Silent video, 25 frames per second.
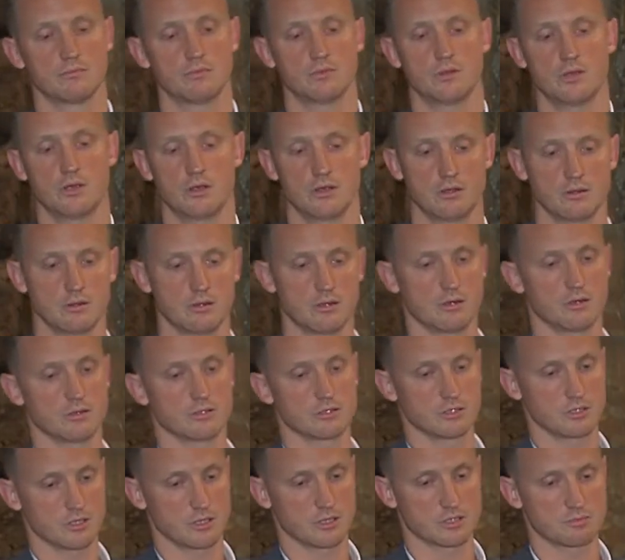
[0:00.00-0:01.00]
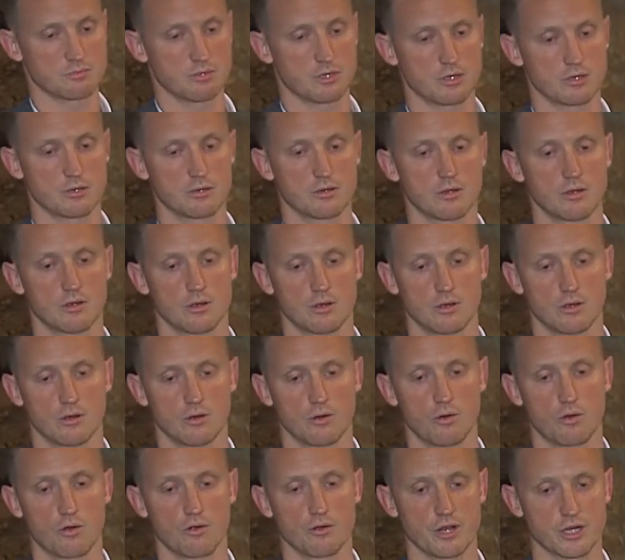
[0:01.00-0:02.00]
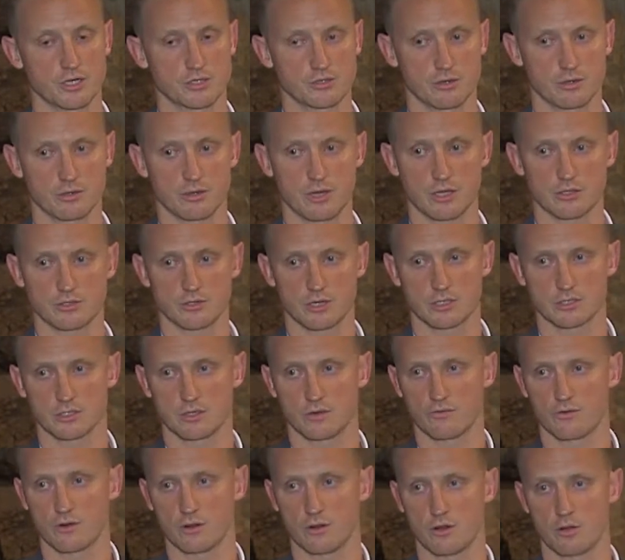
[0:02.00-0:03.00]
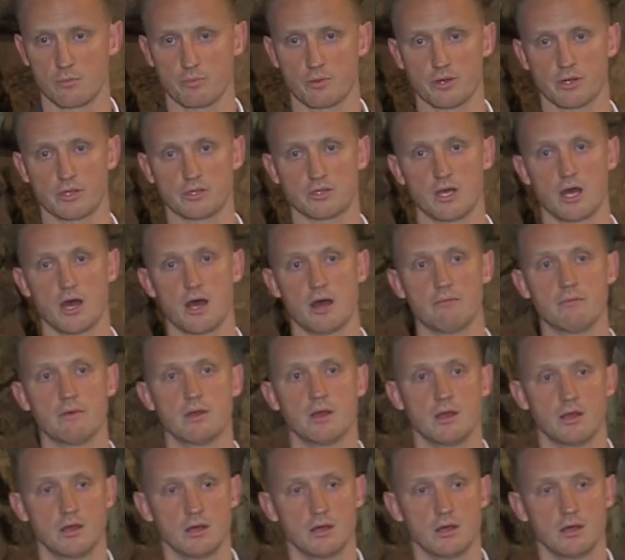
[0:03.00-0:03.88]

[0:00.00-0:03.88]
there's been oral naltrexone for a long period of time.